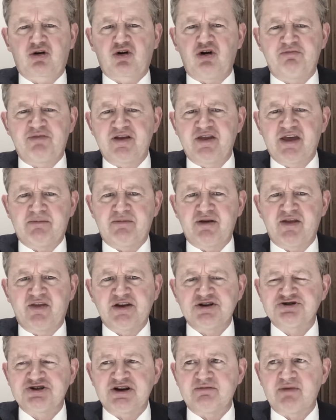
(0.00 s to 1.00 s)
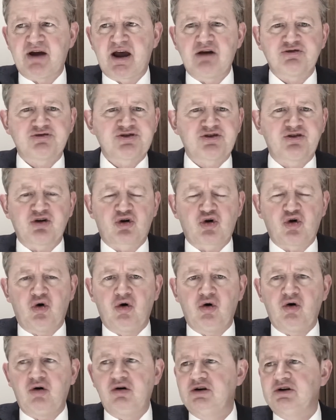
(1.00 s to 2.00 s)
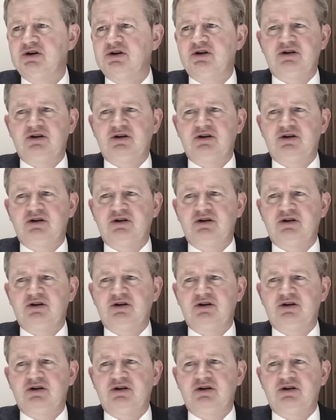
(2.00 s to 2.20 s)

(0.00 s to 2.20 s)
copy them in this email to the court,